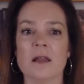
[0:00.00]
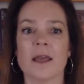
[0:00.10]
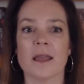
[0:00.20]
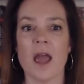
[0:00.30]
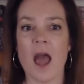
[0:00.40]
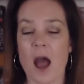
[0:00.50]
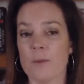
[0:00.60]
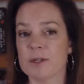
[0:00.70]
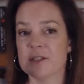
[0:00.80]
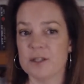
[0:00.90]
like how
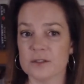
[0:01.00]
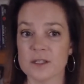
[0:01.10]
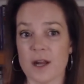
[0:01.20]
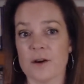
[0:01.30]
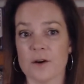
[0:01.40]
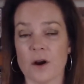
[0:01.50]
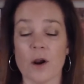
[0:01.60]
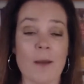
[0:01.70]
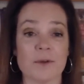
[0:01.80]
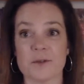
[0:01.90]
much yield could I earn or
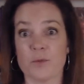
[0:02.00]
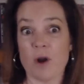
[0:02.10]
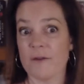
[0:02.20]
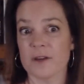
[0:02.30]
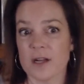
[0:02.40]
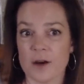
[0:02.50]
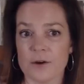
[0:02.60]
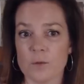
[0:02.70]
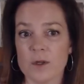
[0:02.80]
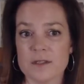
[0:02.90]
how much profit could I
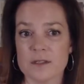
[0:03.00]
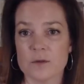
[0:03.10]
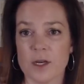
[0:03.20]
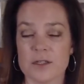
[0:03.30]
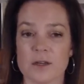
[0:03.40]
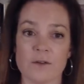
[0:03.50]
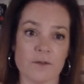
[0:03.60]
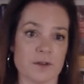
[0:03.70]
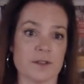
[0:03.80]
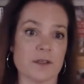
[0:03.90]
earn in one situation
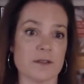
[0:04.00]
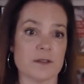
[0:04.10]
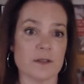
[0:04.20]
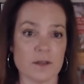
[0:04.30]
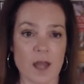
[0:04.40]
versus